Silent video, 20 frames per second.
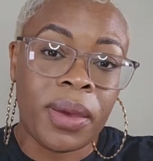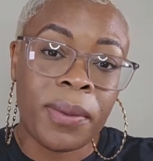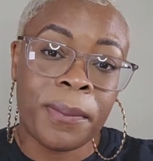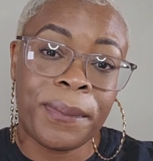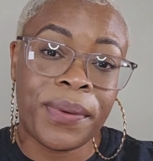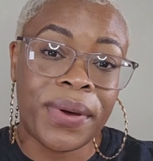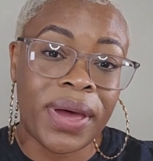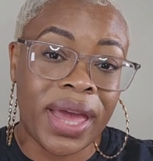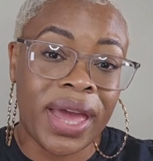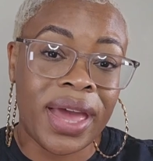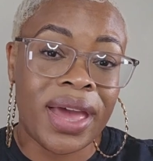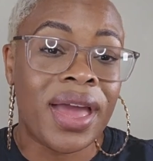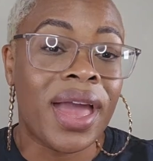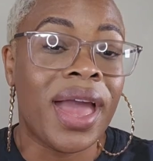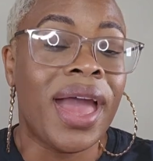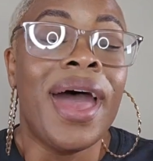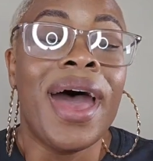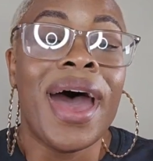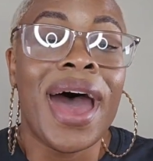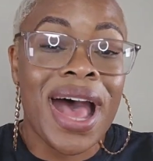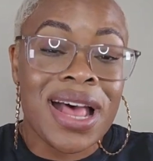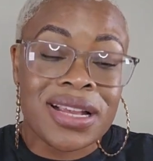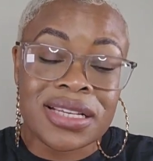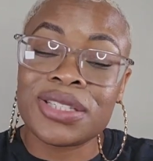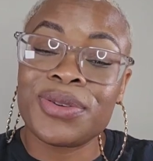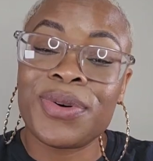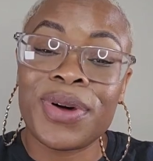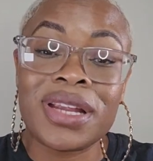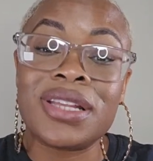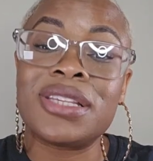but
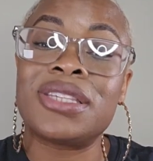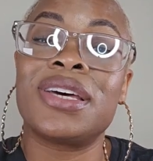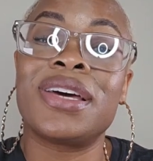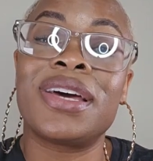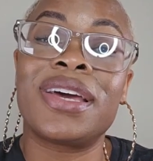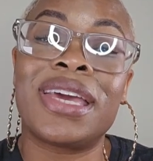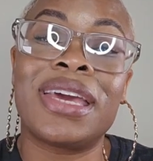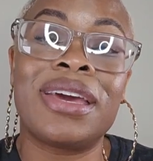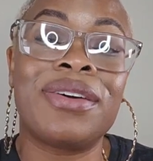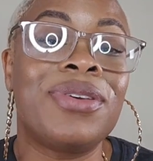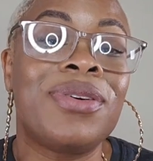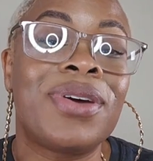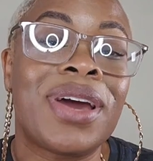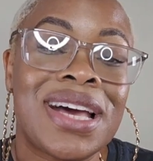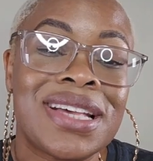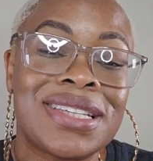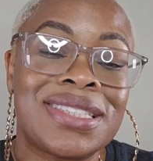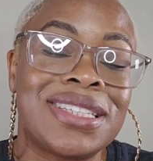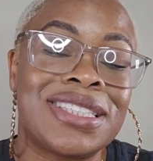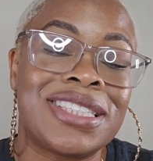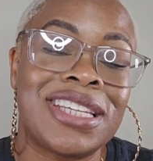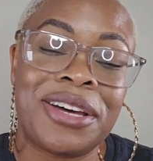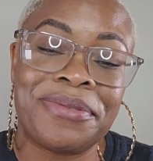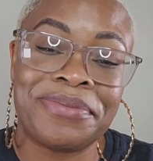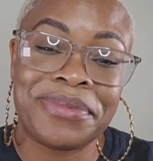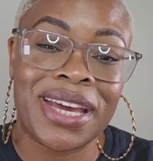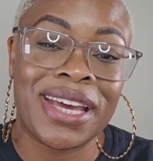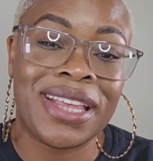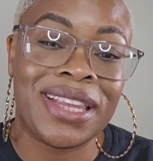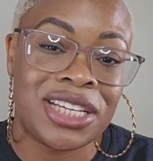i just wanted to give you guys this
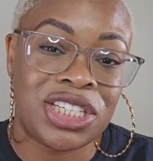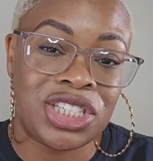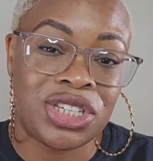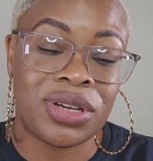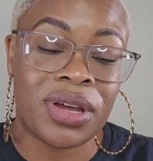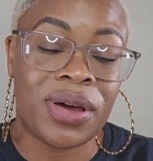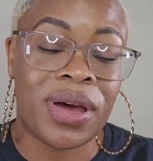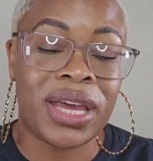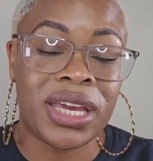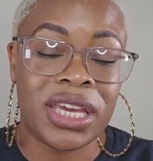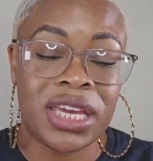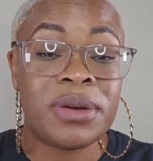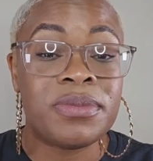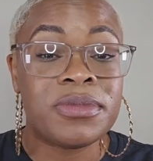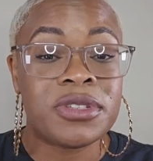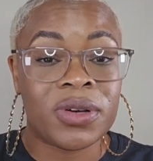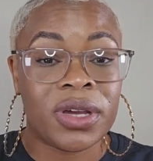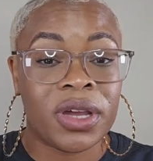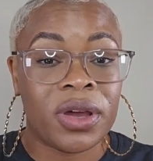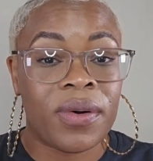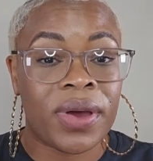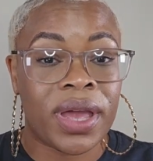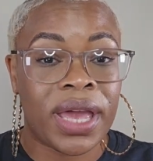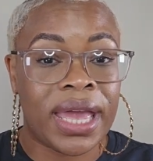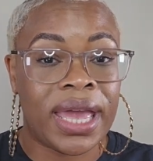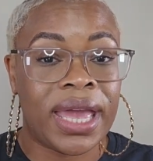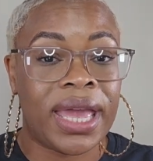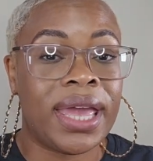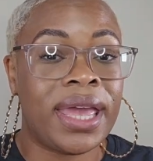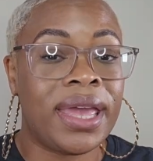update let you know i am doing
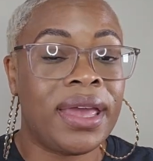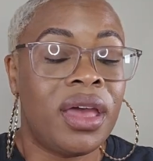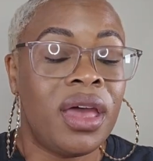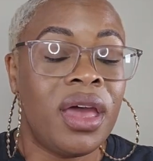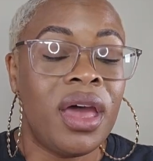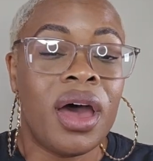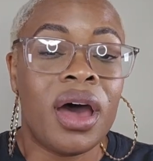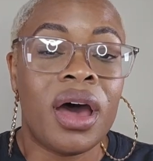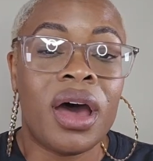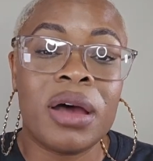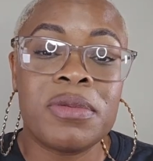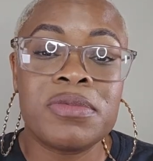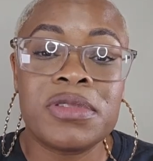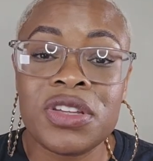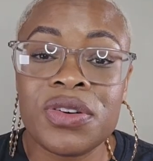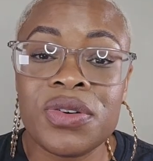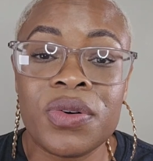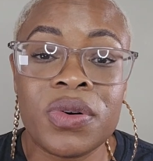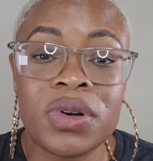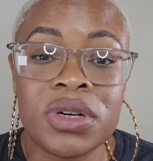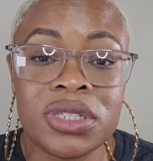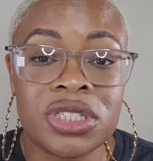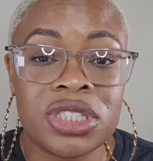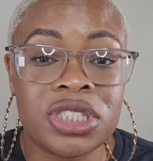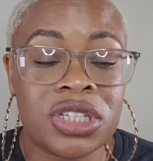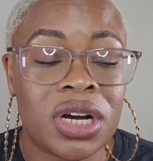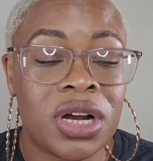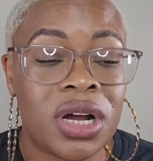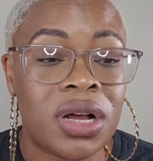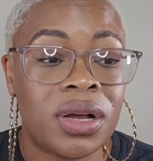okay i'm still going
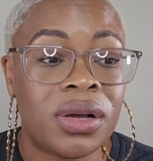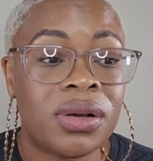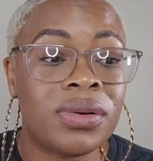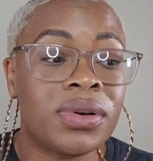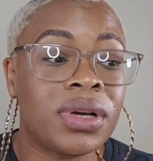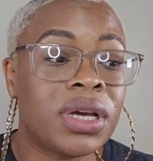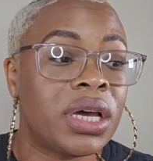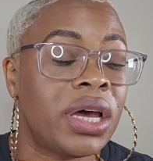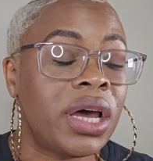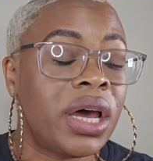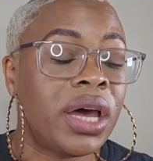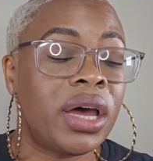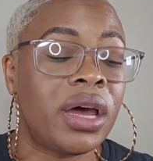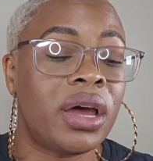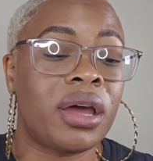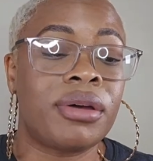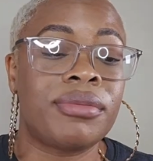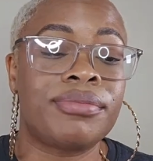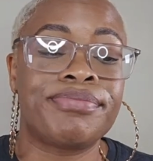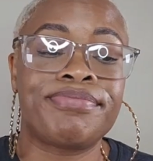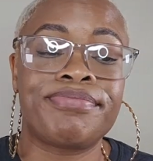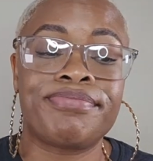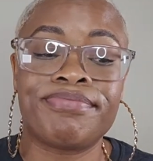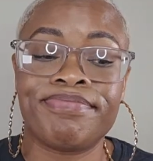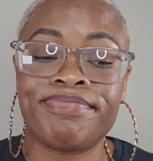strong um